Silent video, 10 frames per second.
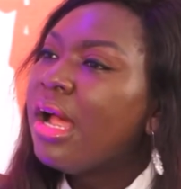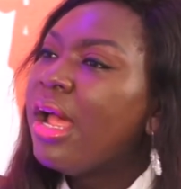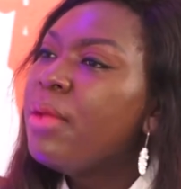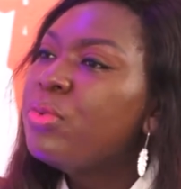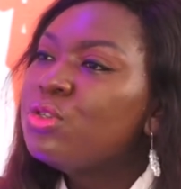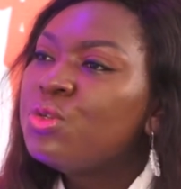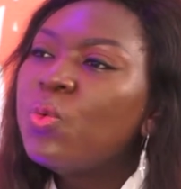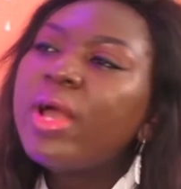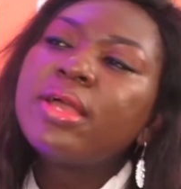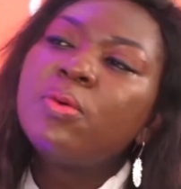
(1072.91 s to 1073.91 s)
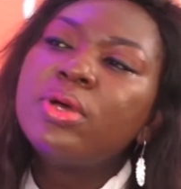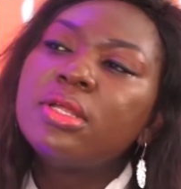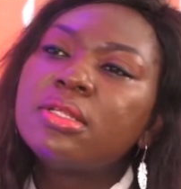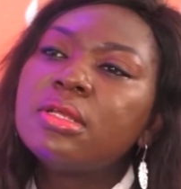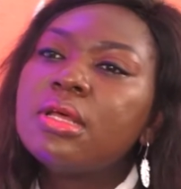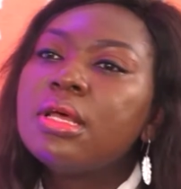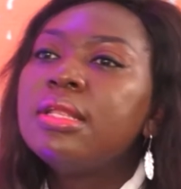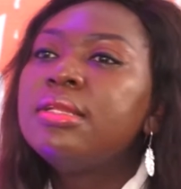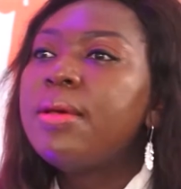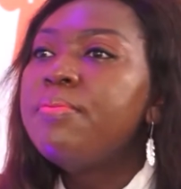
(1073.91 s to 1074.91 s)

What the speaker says: able to work with the